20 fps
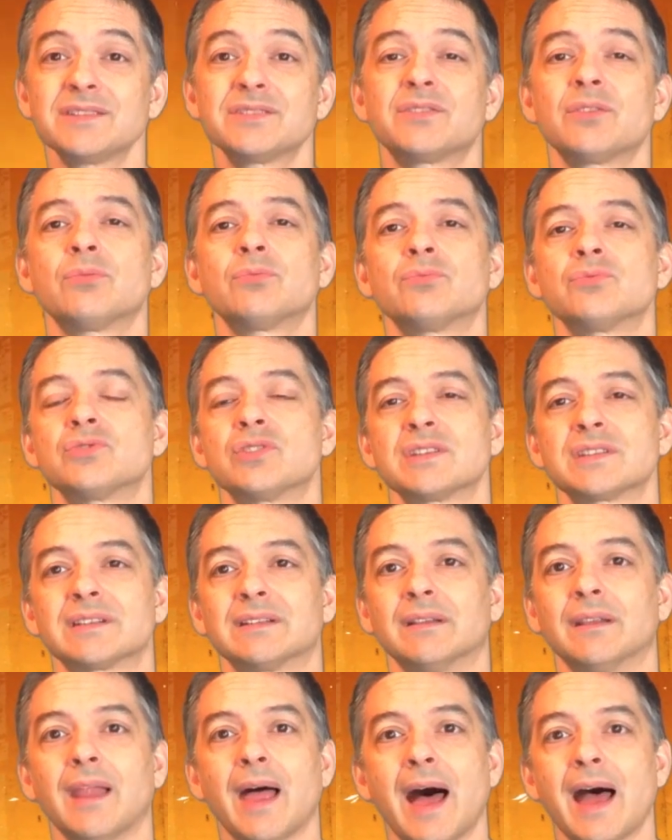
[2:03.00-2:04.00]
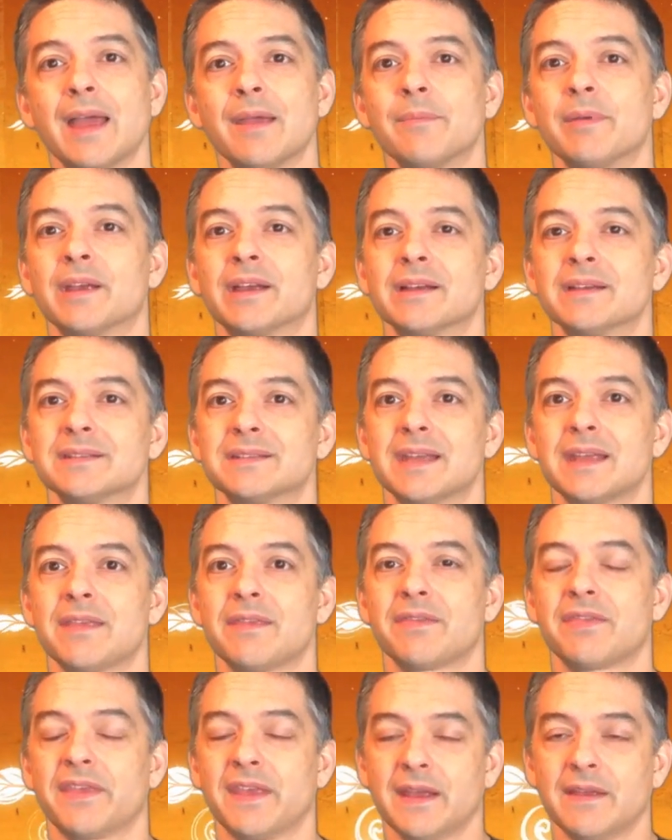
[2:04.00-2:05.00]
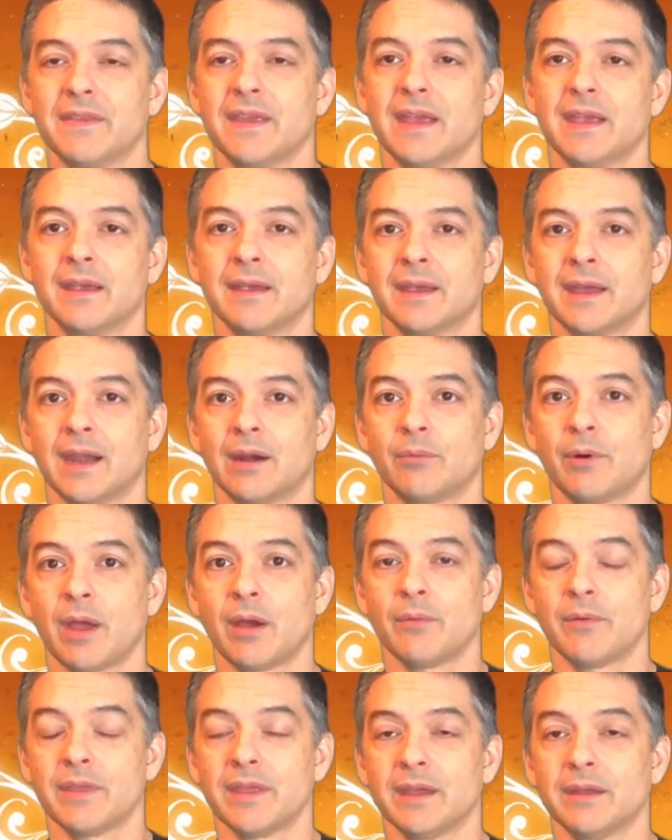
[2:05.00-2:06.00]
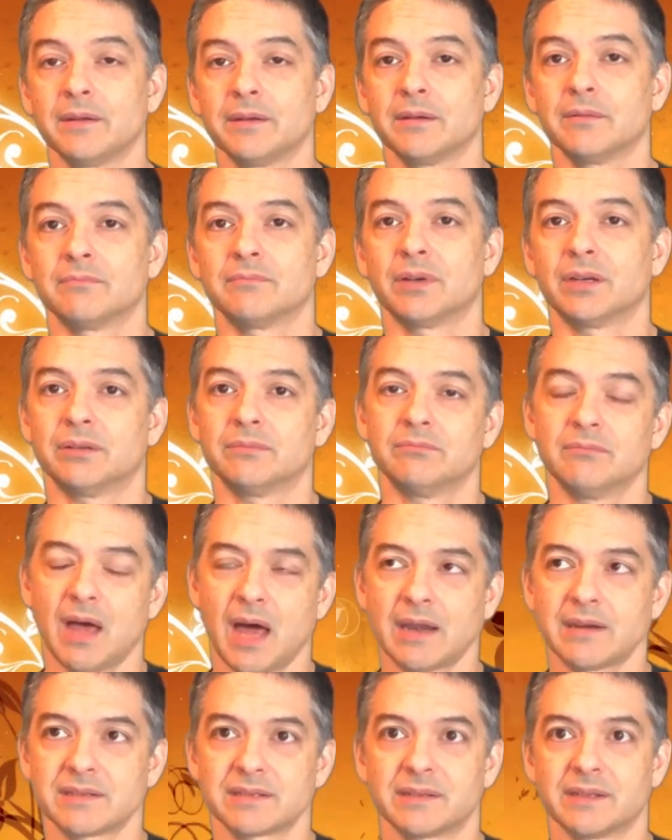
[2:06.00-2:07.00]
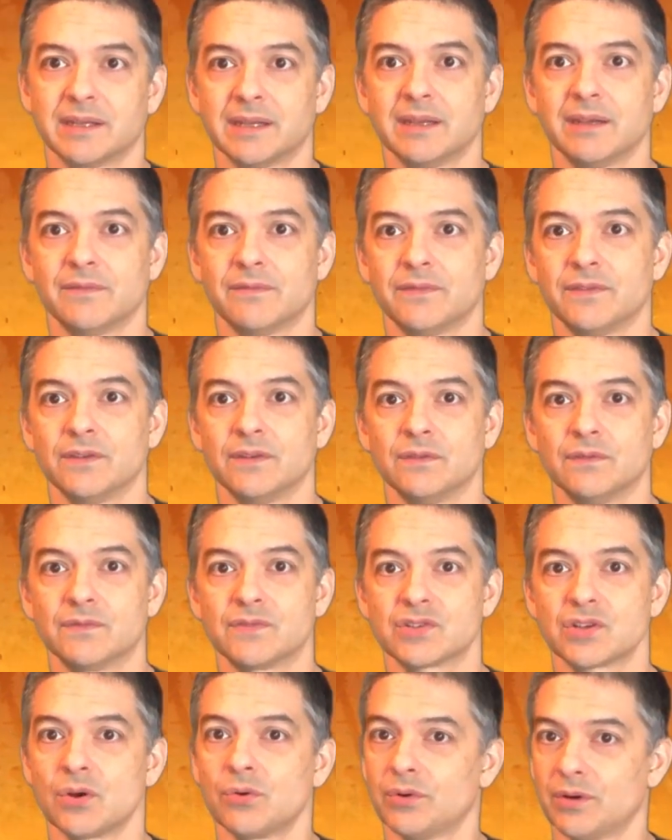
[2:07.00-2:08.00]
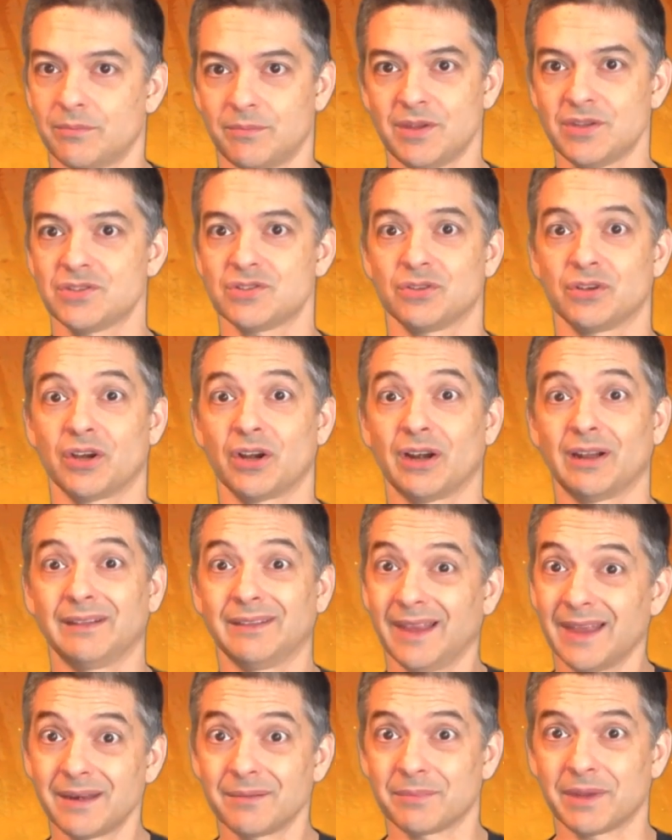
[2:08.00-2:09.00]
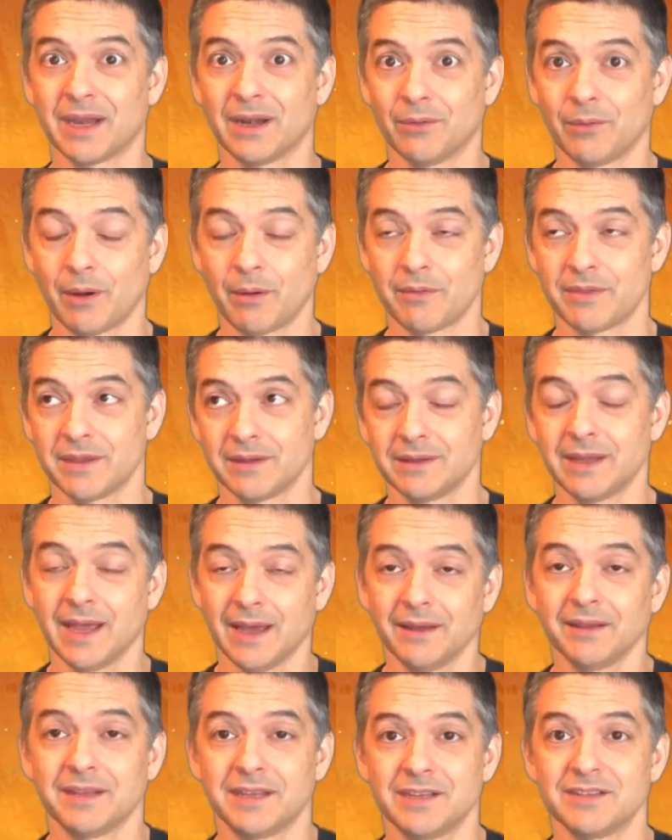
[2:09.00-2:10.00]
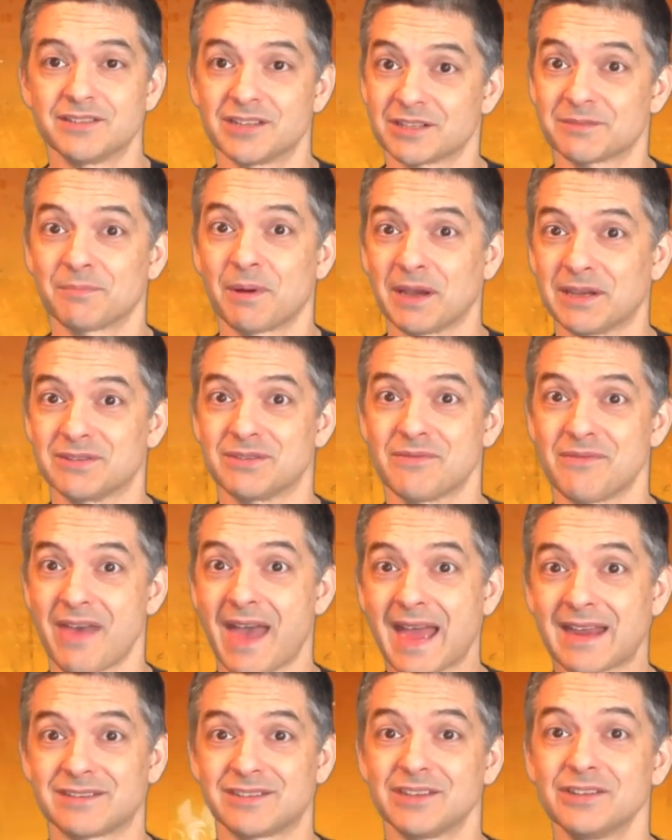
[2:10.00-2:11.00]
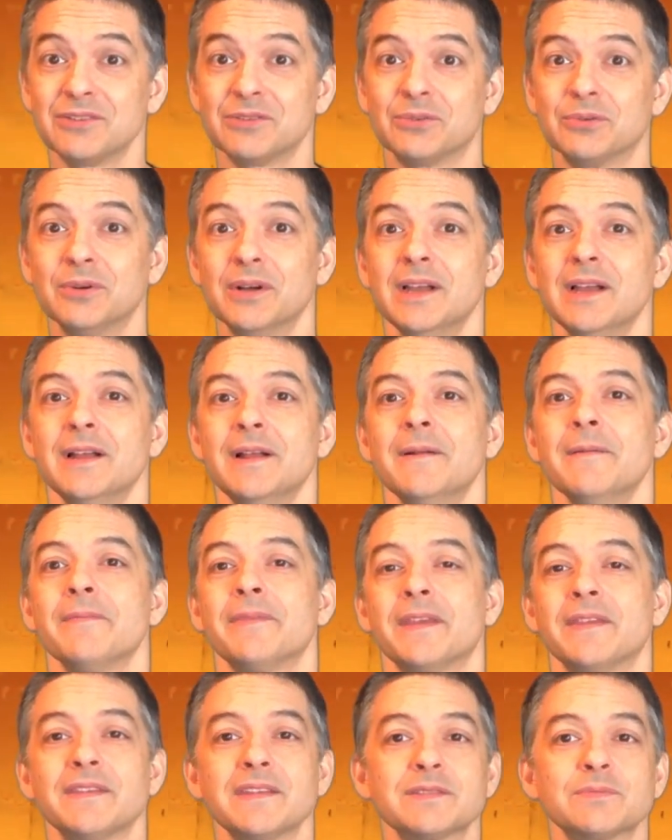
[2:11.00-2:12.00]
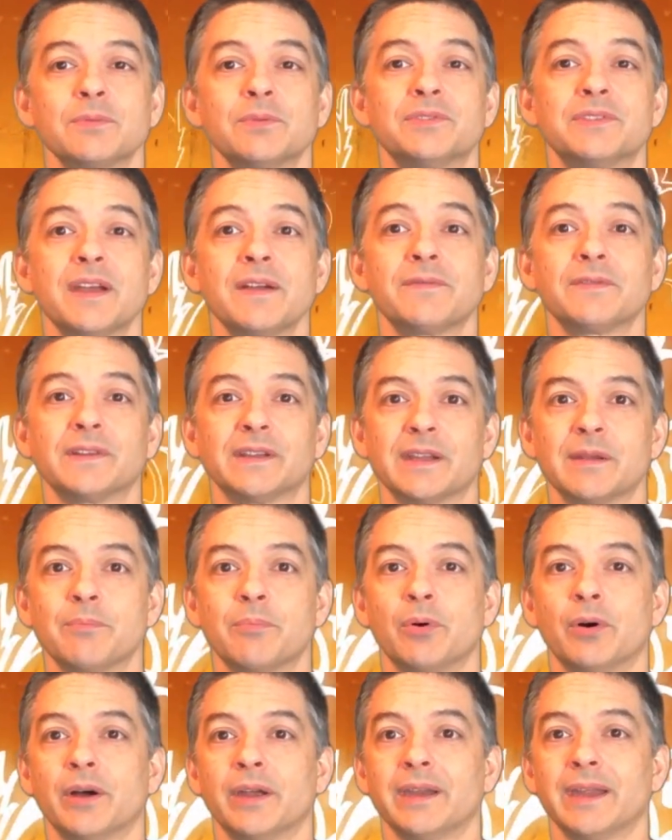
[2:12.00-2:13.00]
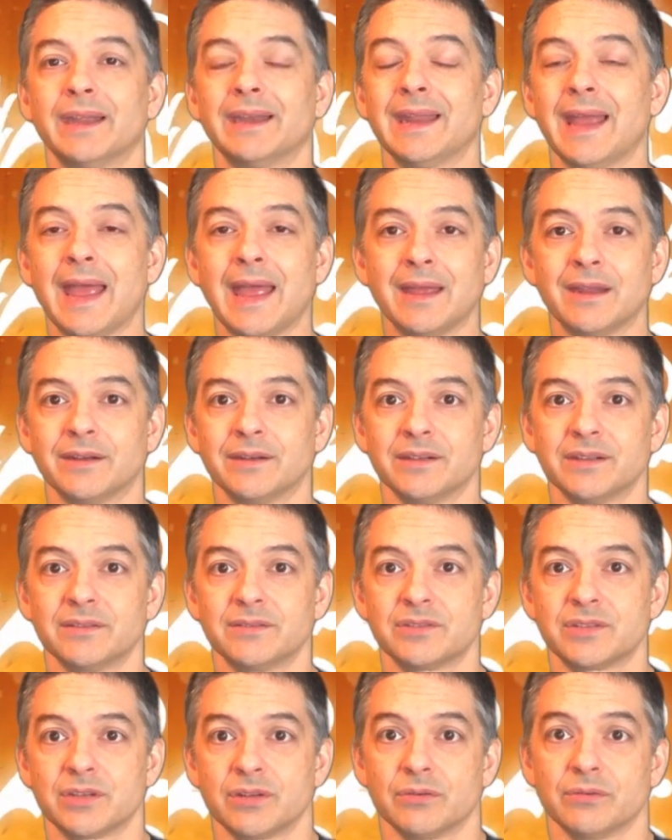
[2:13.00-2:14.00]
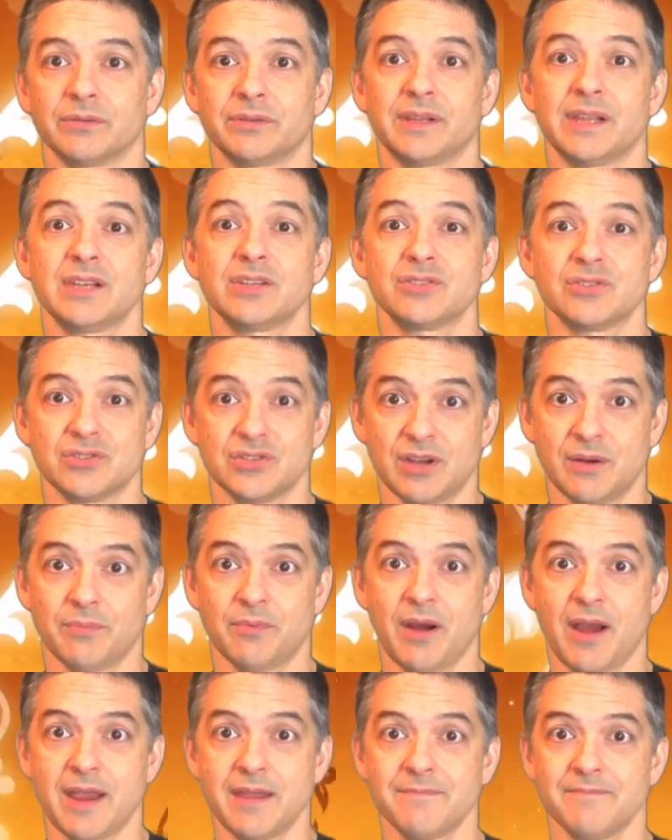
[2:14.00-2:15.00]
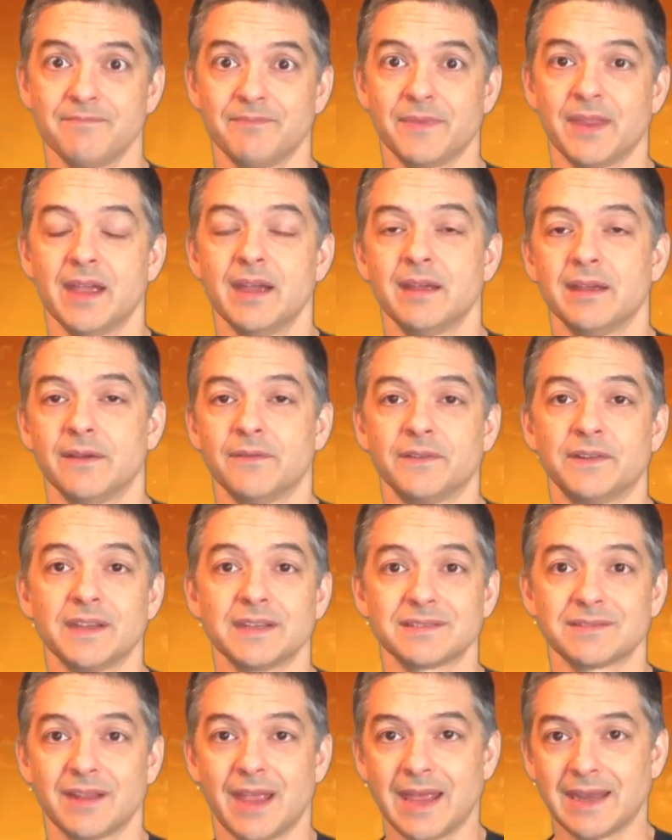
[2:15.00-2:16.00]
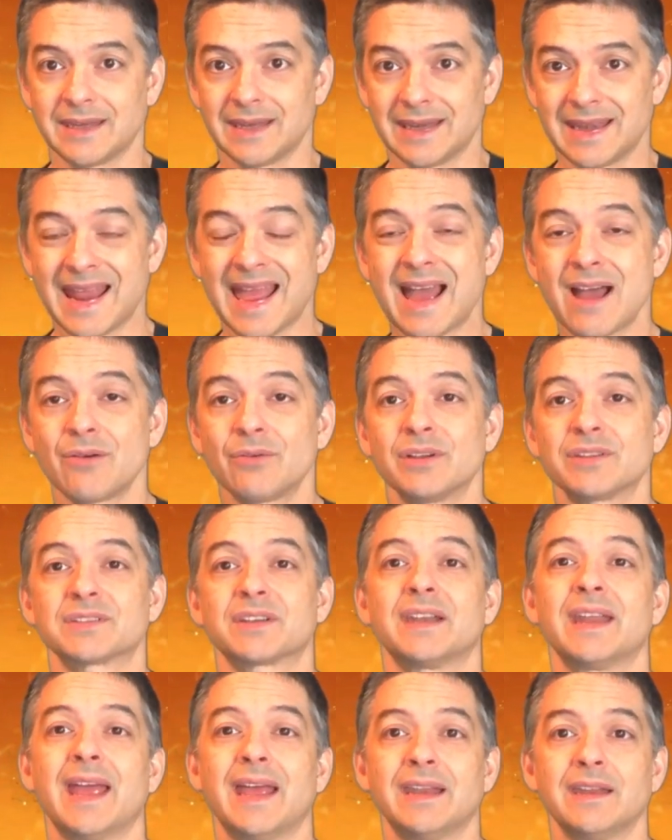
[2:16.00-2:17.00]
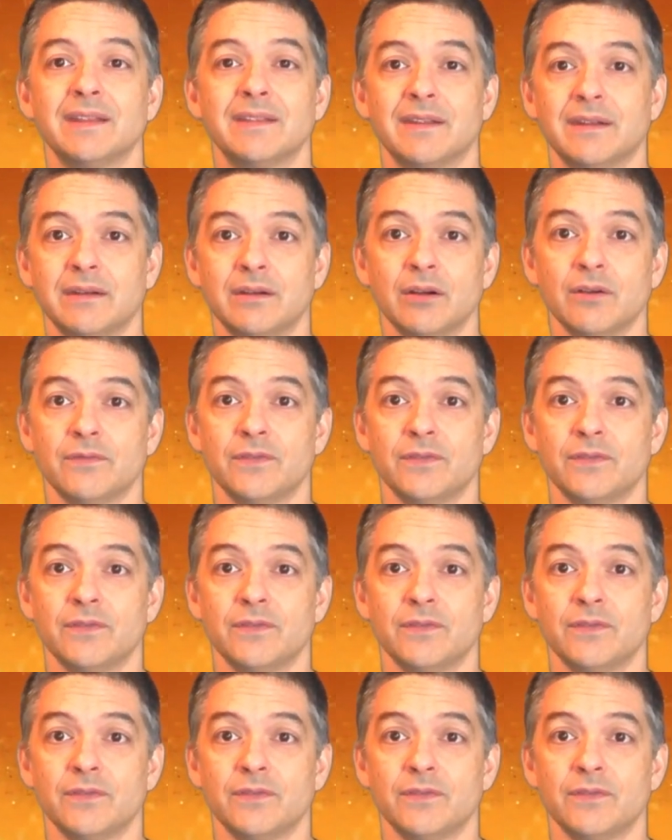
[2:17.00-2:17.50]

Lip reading: don't just lie because they think they can get away with it. But honestly, if you've shown him that you're gonna let him get away with it, yeah, he just might do that too. And this will definitely put an end to your relationship, right? If it doesn't end it now, it's gonna end it in the near